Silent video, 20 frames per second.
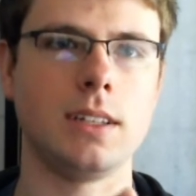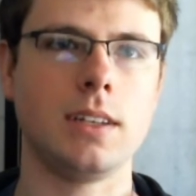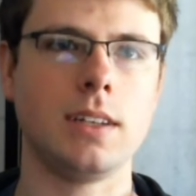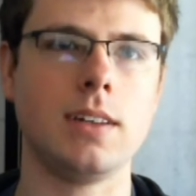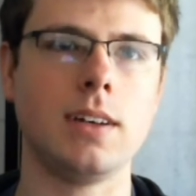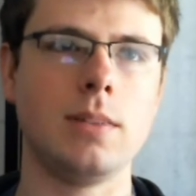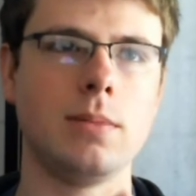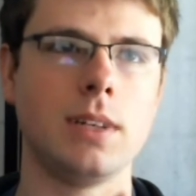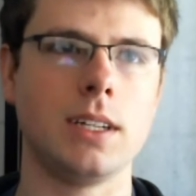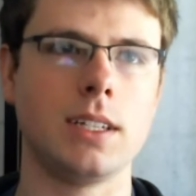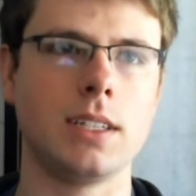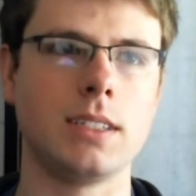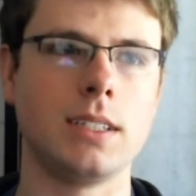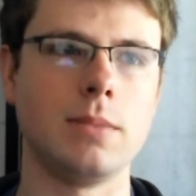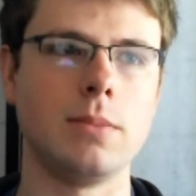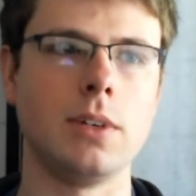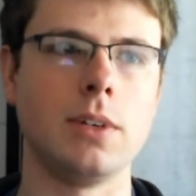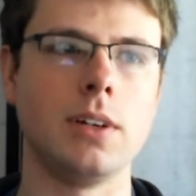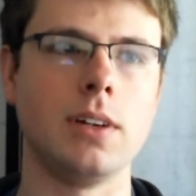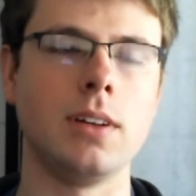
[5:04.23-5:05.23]
complex
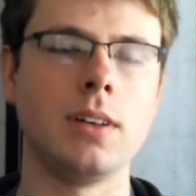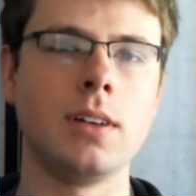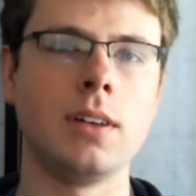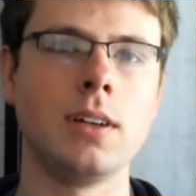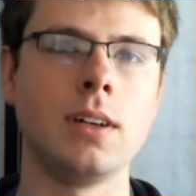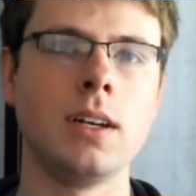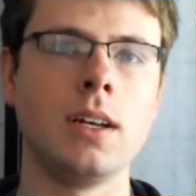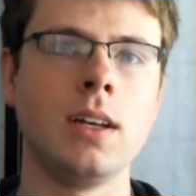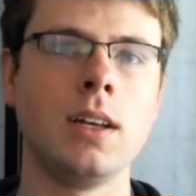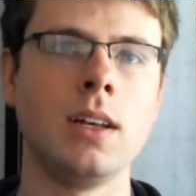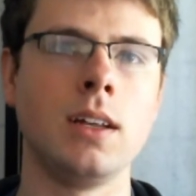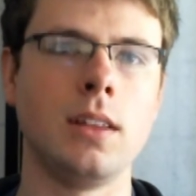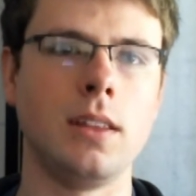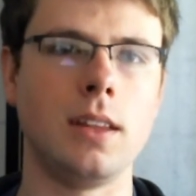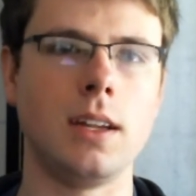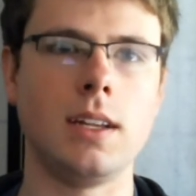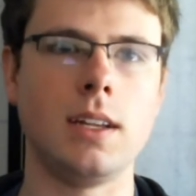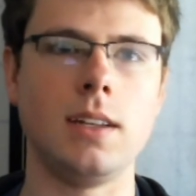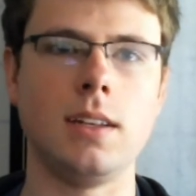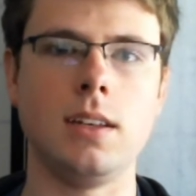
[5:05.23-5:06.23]
number,
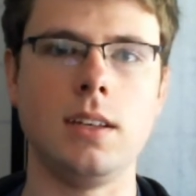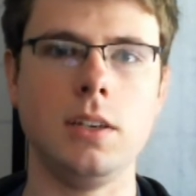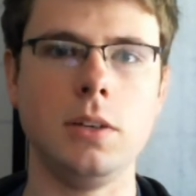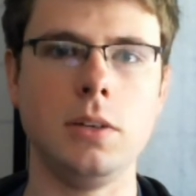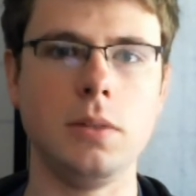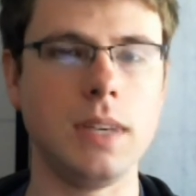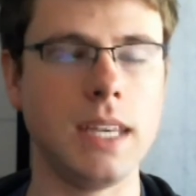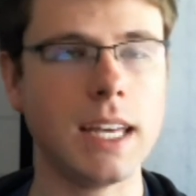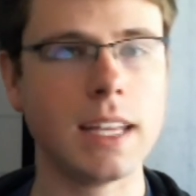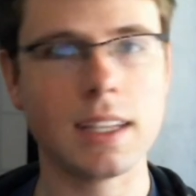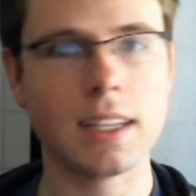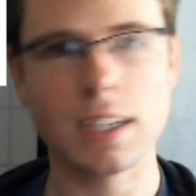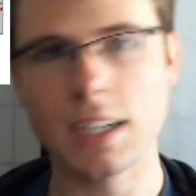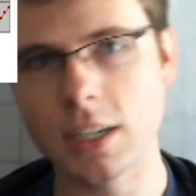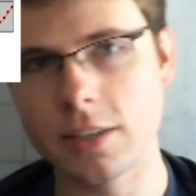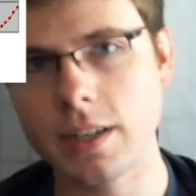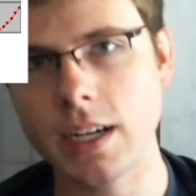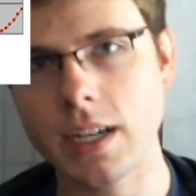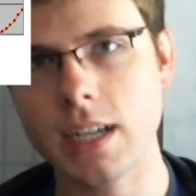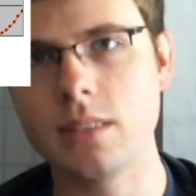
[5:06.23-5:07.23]
then you get the
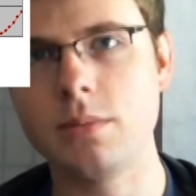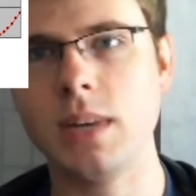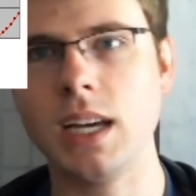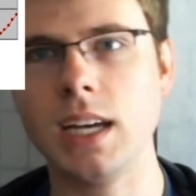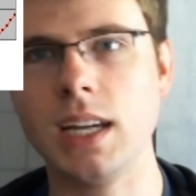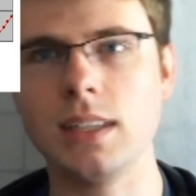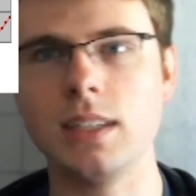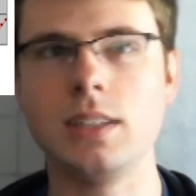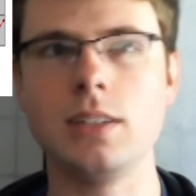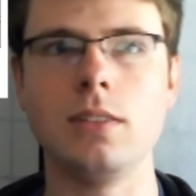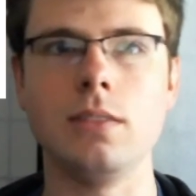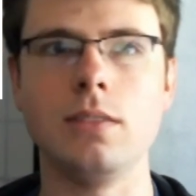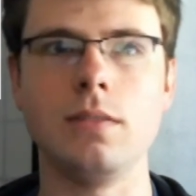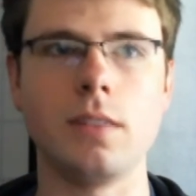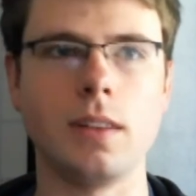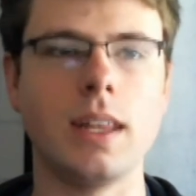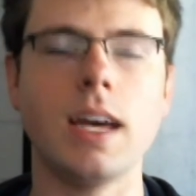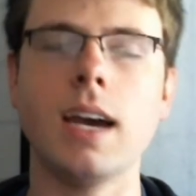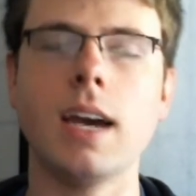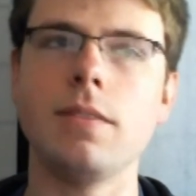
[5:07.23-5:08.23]
correct magnitude for
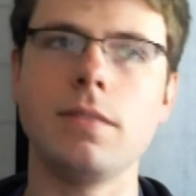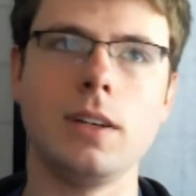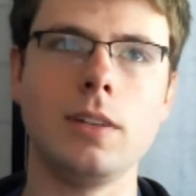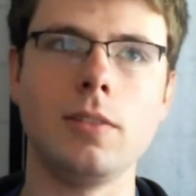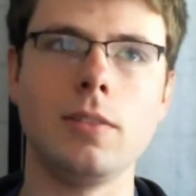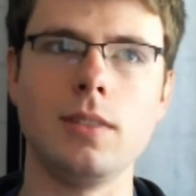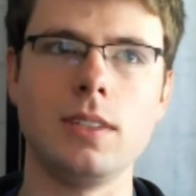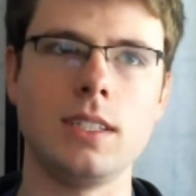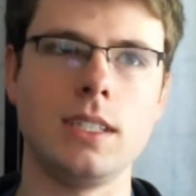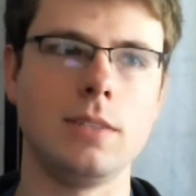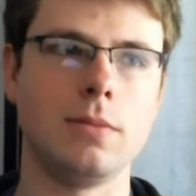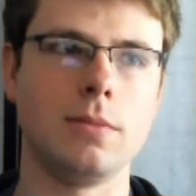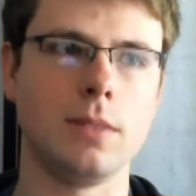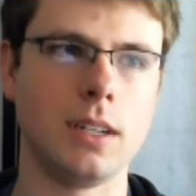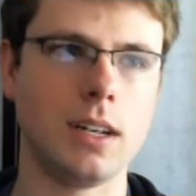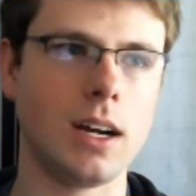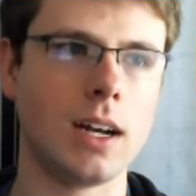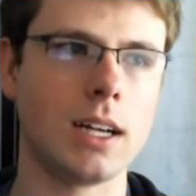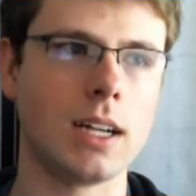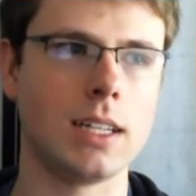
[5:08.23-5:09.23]
that frequency
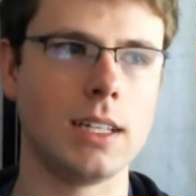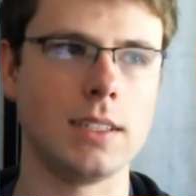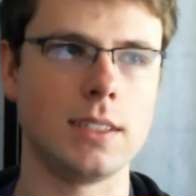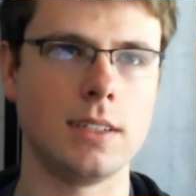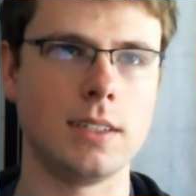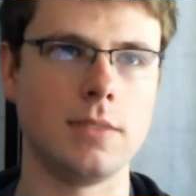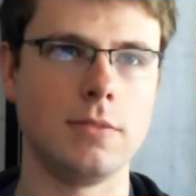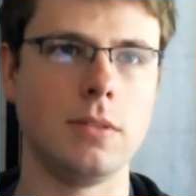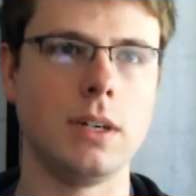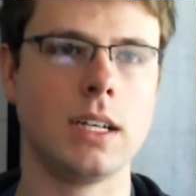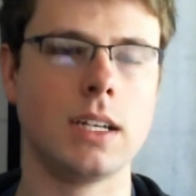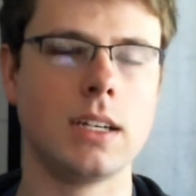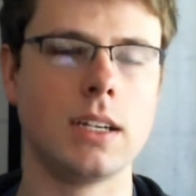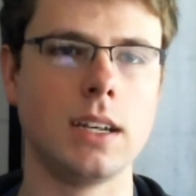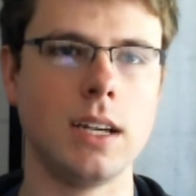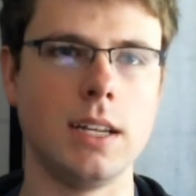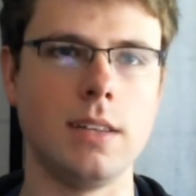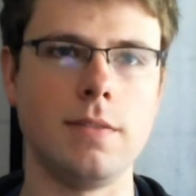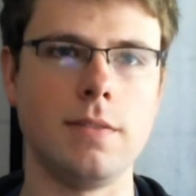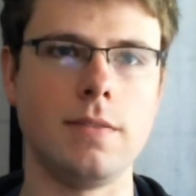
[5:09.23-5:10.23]
regardless of what
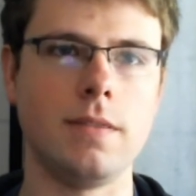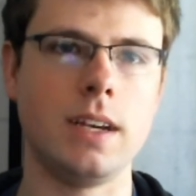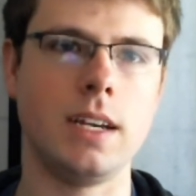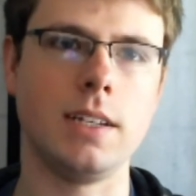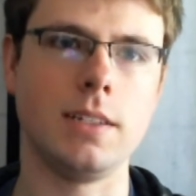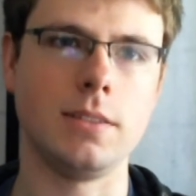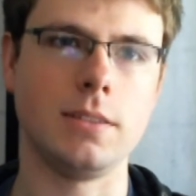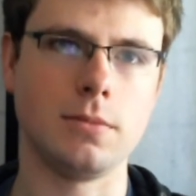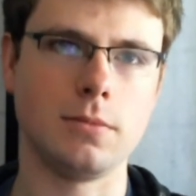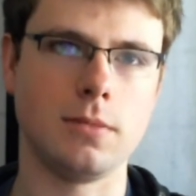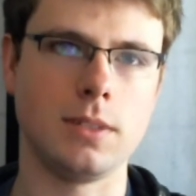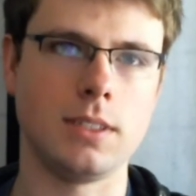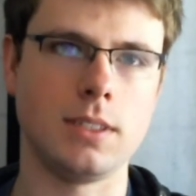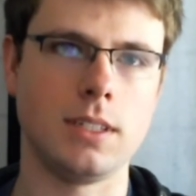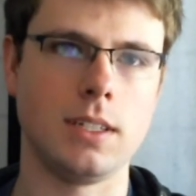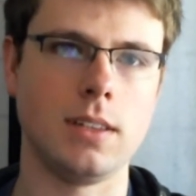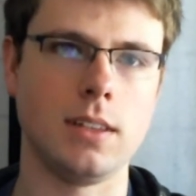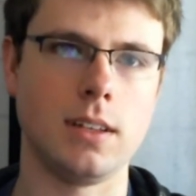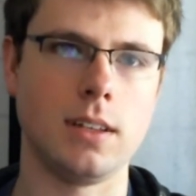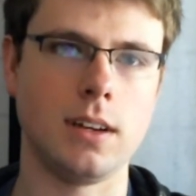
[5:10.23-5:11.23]
kind of phase was
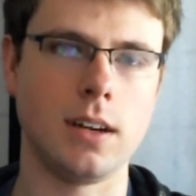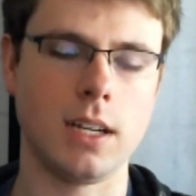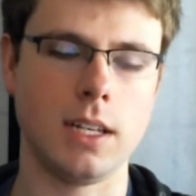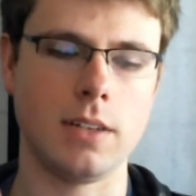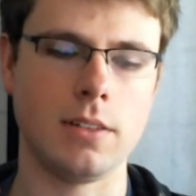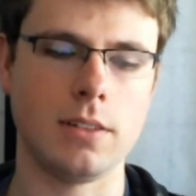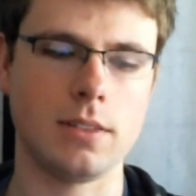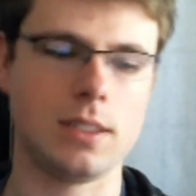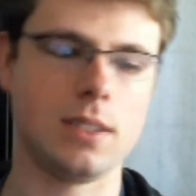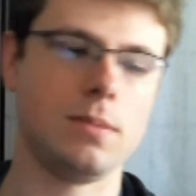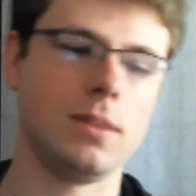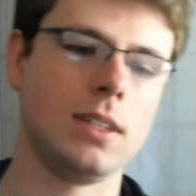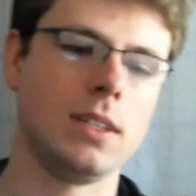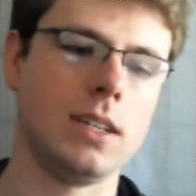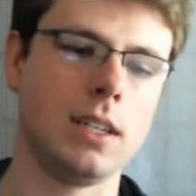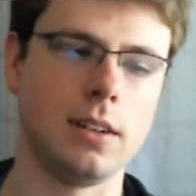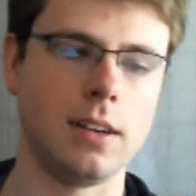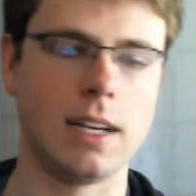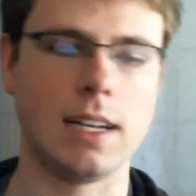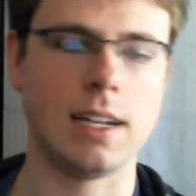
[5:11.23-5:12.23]
in the audio snippet that
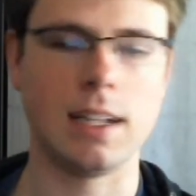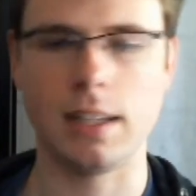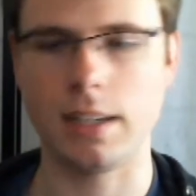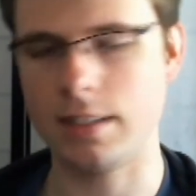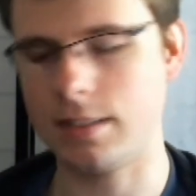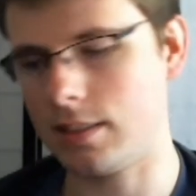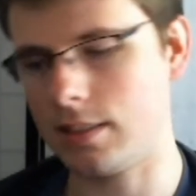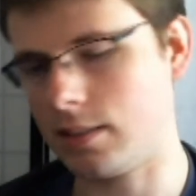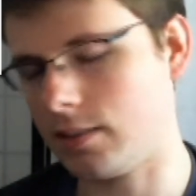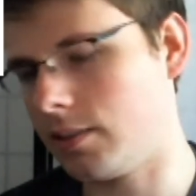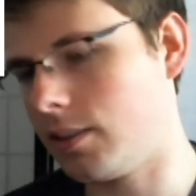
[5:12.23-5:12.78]
you're analyzing.